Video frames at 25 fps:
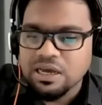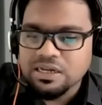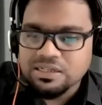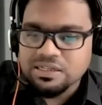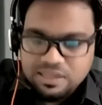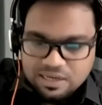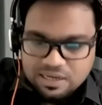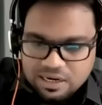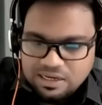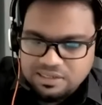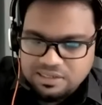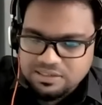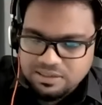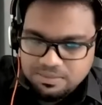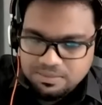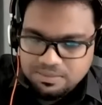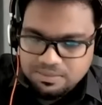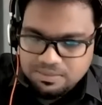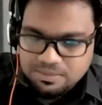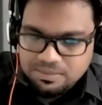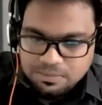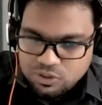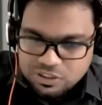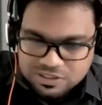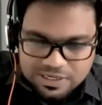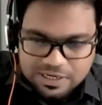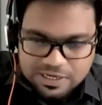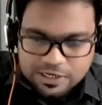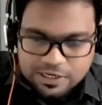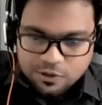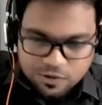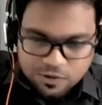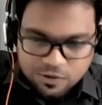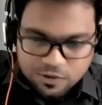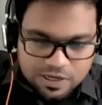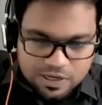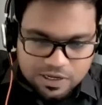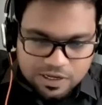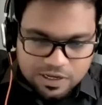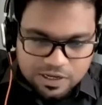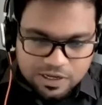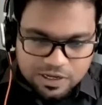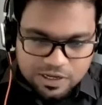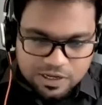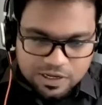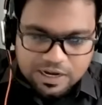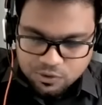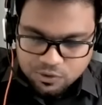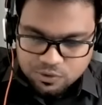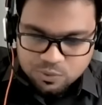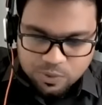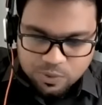there are some tools that you can actually use.